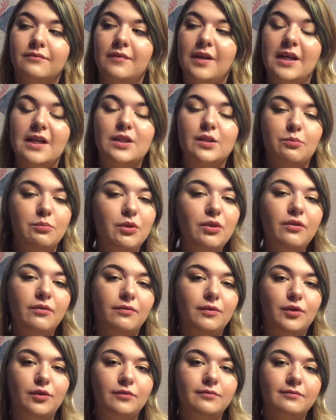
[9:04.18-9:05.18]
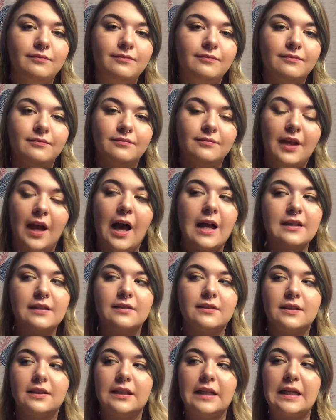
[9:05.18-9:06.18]
It is beautiful.
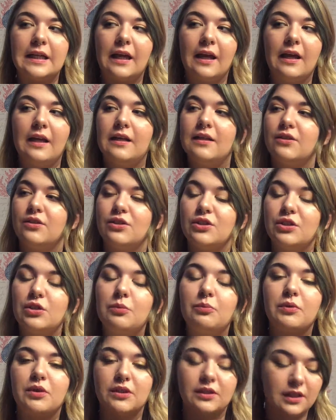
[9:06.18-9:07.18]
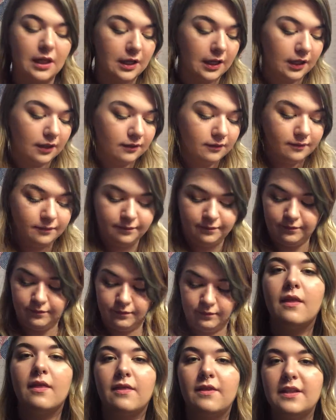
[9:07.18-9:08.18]
Honestly, like, it is super stunning.
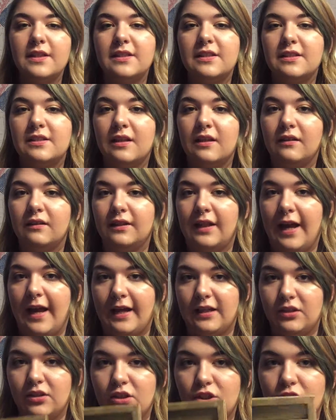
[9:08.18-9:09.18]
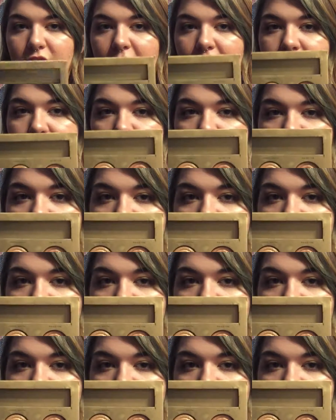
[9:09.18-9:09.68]
This last shade in